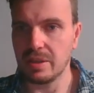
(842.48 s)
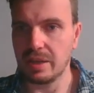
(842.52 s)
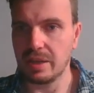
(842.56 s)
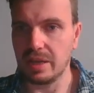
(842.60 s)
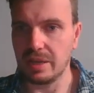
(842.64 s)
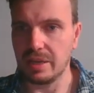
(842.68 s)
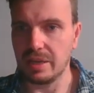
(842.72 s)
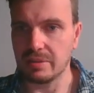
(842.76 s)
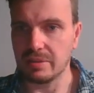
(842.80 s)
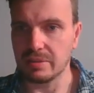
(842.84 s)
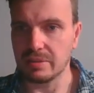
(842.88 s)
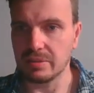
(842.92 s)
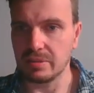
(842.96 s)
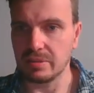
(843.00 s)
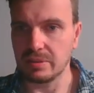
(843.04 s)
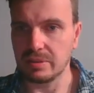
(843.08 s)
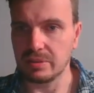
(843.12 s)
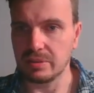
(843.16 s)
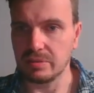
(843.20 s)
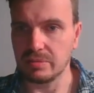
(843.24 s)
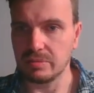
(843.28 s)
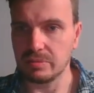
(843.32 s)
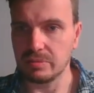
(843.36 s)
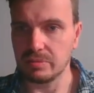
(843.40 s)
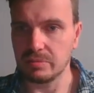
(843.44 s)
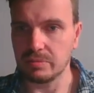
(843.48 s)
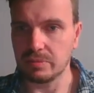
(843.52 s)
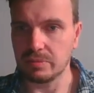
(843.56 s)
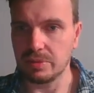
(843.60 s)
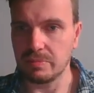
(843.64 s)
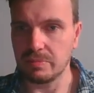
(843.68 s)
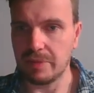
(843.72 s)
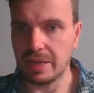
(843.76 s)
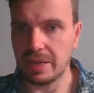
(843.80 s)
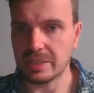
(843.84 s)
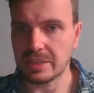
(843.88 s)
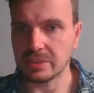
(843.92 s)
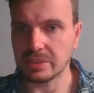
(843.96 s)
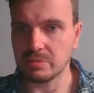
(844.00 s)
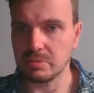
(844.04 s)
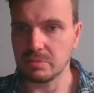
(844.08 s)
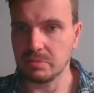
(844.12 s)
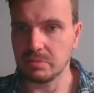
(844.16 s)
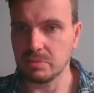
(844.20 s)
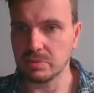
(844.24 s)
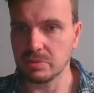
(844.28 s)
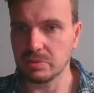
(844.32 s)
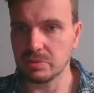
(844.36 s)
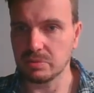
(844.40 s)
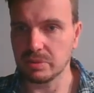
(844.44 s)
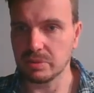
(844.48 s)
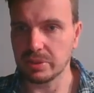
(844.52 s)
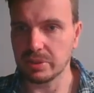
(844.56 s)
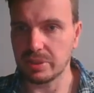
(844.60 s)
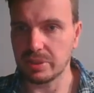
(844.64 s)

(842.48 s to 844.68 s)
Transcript: And the maximum is always